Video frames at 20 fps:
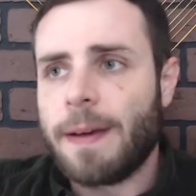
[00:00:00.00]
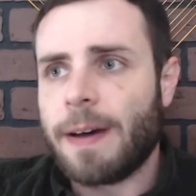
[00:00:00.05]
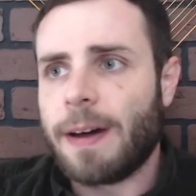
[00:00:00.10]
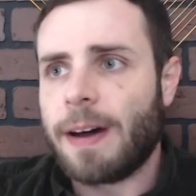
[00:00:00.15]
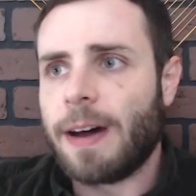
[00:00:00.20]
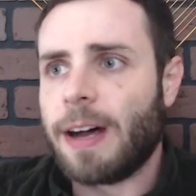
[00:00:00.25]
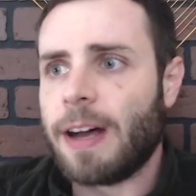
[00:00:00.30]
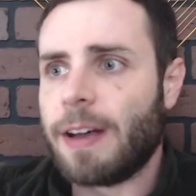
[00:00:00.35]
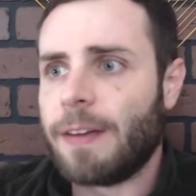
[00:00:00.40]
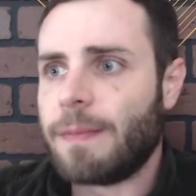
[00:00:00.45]

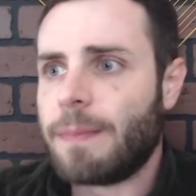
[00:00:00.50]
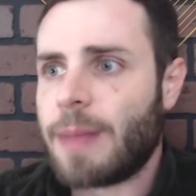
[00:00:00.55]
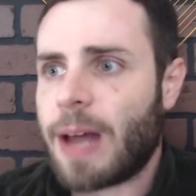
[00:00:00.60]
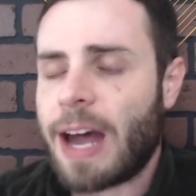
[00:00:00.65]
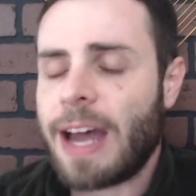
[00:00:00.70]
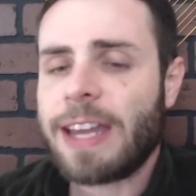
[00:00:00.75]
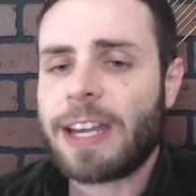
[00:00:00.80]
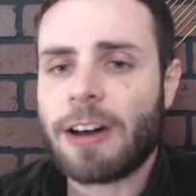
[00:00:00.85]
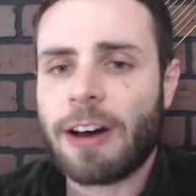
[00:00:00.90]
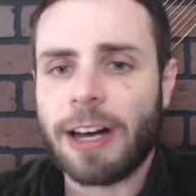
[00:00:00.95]

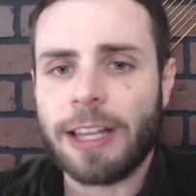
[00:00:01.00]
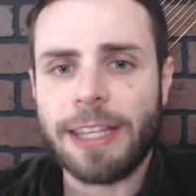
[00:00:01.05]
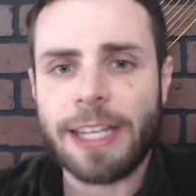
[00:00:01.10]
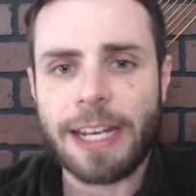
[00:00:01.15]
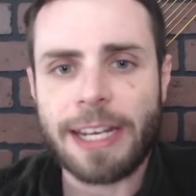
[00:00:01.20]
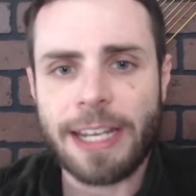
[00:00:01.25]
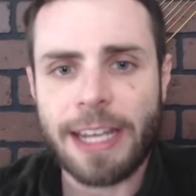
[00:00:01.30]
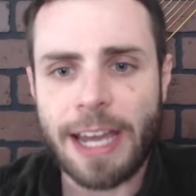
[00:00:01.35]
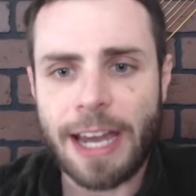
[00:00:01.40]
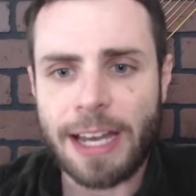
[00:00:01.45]
icon that
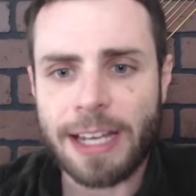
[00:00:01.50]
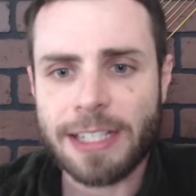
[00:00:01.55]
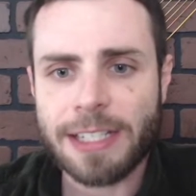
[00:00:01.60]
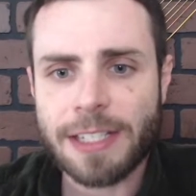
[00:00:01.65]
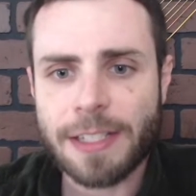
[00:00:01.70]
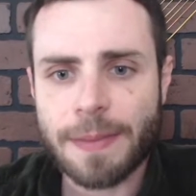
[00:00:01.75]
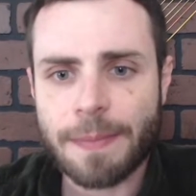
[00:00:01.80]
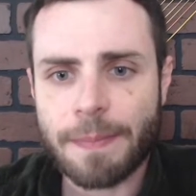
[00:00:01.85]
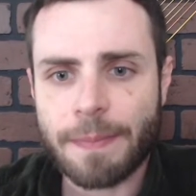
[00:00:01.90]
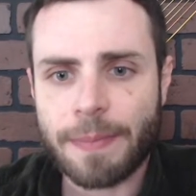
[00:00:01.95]
he
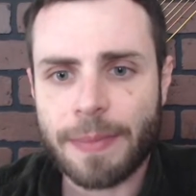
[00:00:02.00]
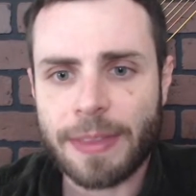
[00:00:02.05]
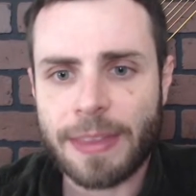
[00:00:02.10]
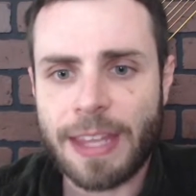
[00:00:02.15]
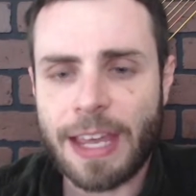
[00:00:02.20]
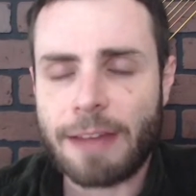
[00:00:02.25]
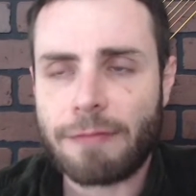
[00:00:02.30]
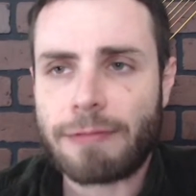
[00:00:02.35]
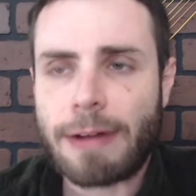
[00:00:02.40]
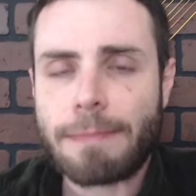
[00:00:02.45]
has
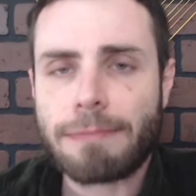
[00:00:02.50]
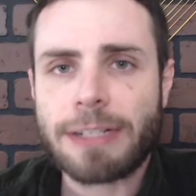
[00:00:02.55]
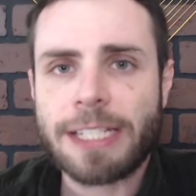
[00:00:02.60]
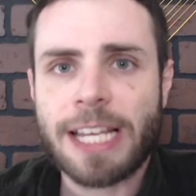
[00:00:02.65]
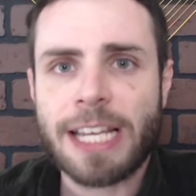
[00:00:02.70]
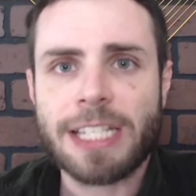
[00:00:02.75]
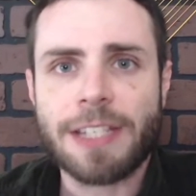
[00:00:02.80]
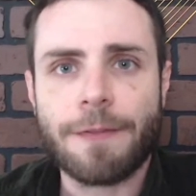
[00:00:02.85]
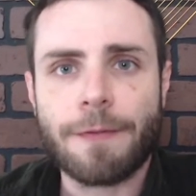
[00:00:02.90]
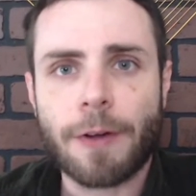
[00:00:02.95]
that
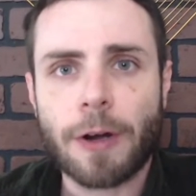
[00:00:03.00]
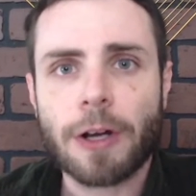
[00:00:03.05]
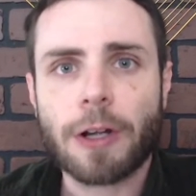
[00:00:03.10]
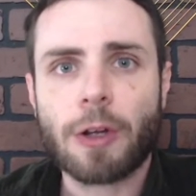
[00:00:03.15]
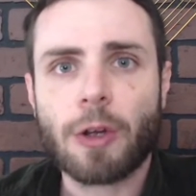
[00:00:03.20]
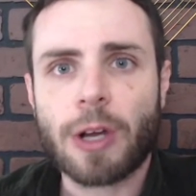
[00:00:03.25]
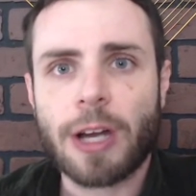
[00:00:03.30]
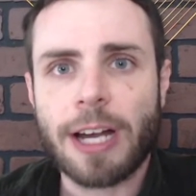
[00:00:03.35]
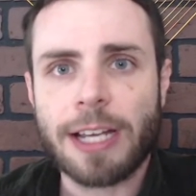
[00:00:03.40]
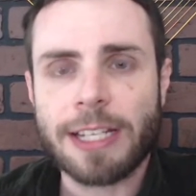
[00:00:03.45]
represents
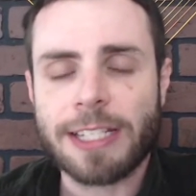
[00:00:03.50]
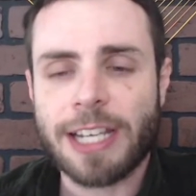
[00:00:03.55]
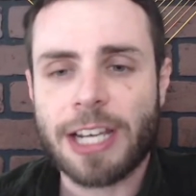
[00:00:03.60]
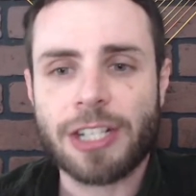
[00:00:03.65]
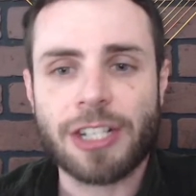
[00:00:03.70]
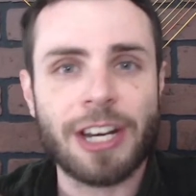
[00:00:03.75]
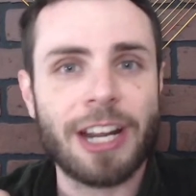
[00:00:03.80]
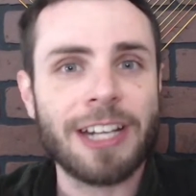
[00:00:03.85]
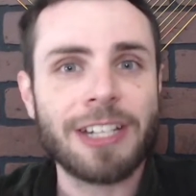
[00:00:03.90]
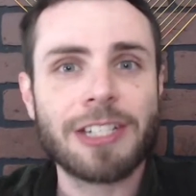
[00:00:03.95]
vertical
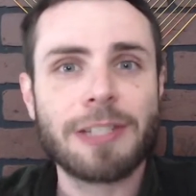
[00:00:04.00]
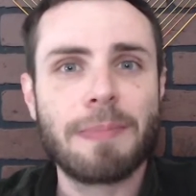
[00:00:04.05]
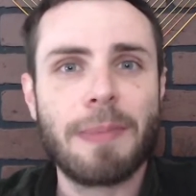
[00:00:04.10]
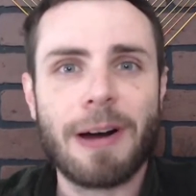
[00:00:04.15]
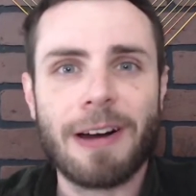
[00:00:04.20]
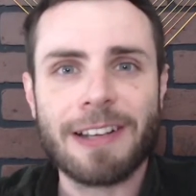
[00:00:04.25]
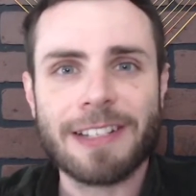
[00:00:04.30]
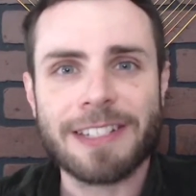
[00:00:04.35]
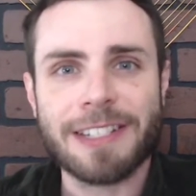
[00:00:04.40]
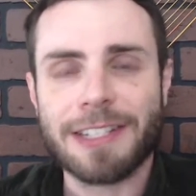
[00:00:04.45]
causation. I just
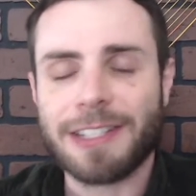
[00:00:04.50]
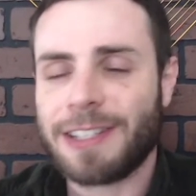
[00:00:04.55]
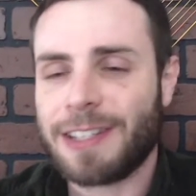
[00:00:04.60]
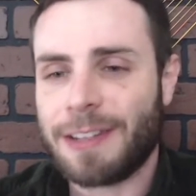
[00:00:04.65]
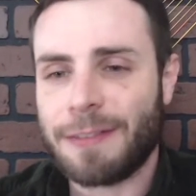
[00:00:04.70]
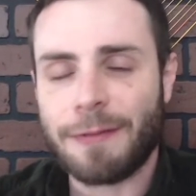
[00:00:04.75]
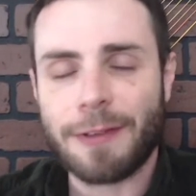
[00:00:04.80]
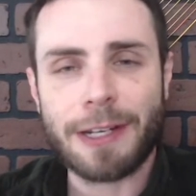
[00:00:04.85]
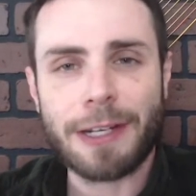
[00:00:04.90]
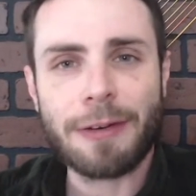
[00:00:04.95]
paused the
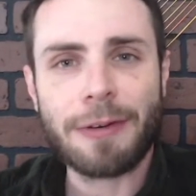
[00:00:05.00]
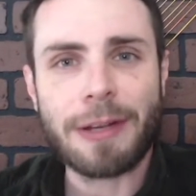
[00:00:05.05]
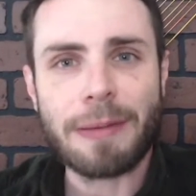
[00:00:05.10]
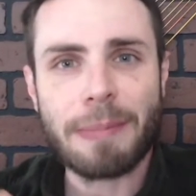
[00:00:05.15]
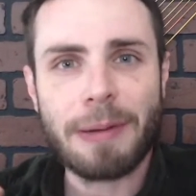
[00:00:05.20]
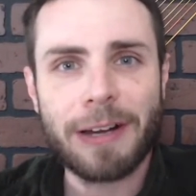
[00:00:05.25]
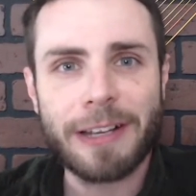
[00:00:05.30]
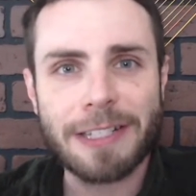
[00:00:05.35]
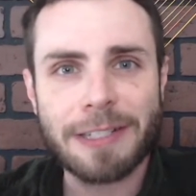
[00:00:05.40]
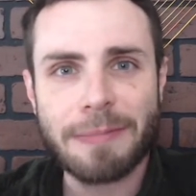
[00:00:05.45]
video and it
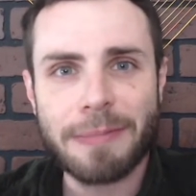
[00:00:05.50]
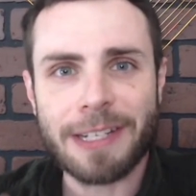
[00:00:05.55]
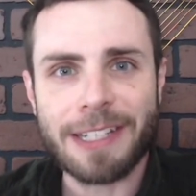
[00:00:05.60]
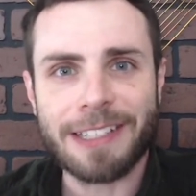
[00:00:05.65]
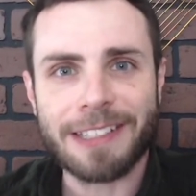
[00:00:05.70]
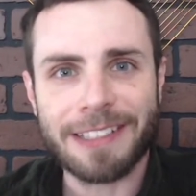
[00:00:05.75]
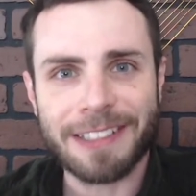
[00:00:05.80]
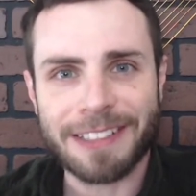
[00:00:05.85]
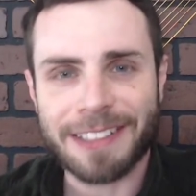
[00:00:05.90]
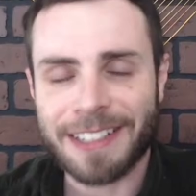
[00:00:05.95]
paused
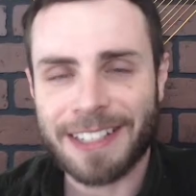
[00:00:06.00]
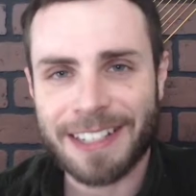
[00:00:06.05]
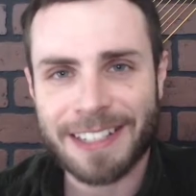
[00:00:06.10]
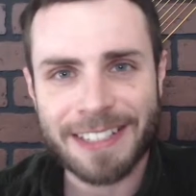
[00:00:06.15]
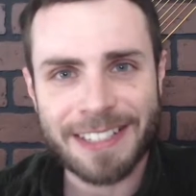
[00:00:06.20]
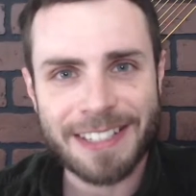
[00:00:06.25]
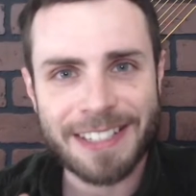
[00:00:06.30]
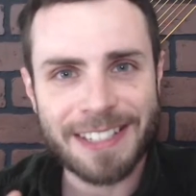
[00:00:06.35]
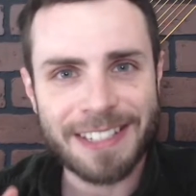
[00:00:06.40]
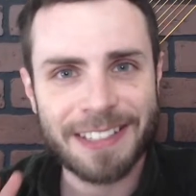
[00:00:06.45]
immediately. That
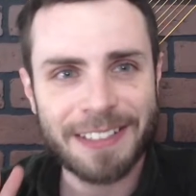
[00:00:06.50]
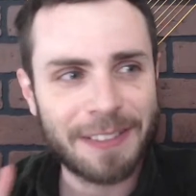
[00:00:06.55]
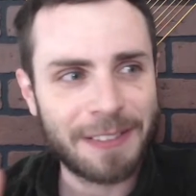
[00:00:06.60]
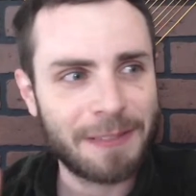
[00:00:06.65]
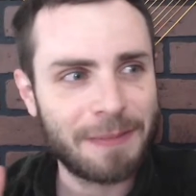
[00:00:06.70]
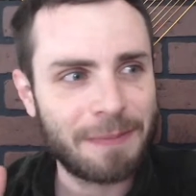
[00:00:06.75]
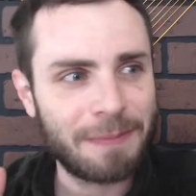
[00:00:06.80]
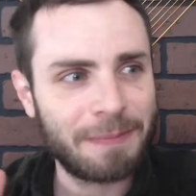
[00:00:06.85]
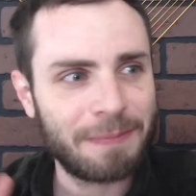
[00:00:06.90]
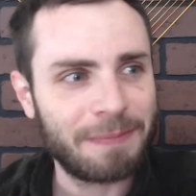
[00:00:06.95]
is
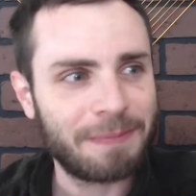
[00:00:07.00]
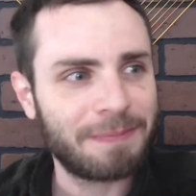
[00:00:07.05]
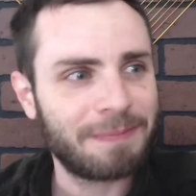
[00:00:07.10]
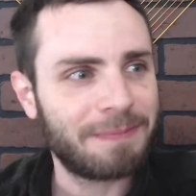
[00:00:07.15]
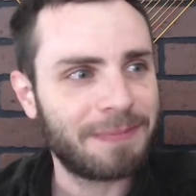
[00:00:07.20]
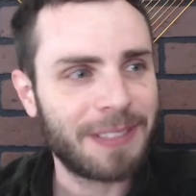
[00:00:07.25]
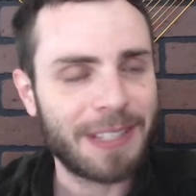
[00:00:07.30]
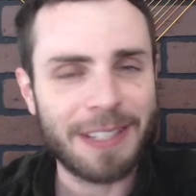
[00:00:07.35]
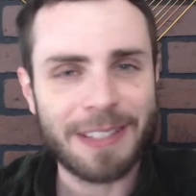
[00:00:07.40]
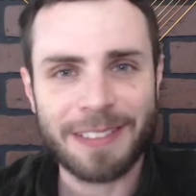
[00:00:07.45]

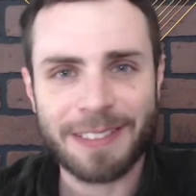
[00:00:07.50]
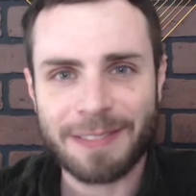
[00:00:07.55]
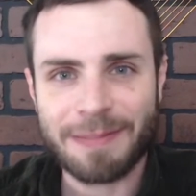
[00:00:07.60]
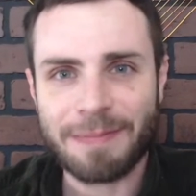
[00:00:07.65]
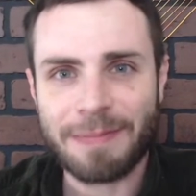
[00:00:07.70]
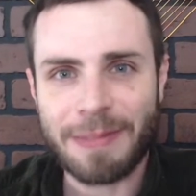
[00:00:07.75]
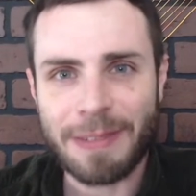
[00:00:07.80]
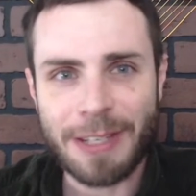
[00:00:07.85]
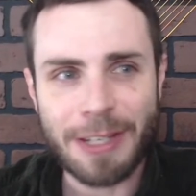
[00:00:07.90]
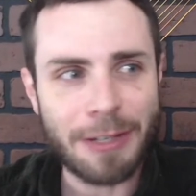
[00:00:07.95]

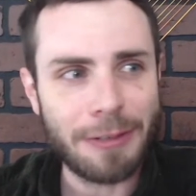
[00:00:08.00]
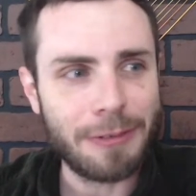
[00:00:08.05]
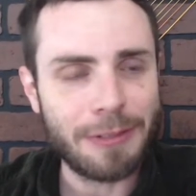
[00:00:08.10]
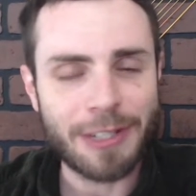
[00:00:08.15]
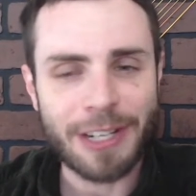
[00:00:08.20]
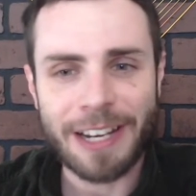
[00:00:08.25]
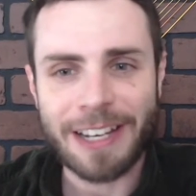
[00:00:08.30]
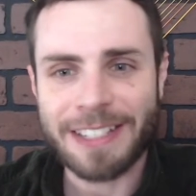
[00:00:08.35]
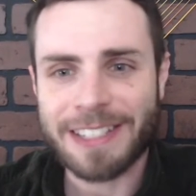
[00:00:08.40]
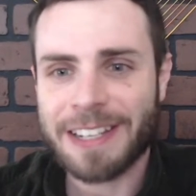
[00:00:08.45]
huge,
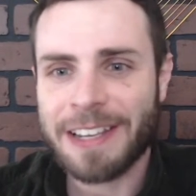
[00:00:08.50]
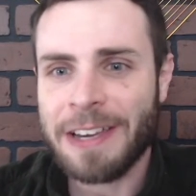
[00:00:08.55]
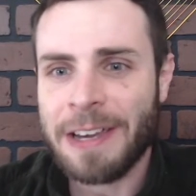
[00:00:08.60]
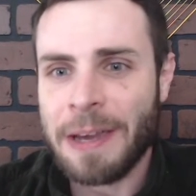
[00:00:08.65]
guys.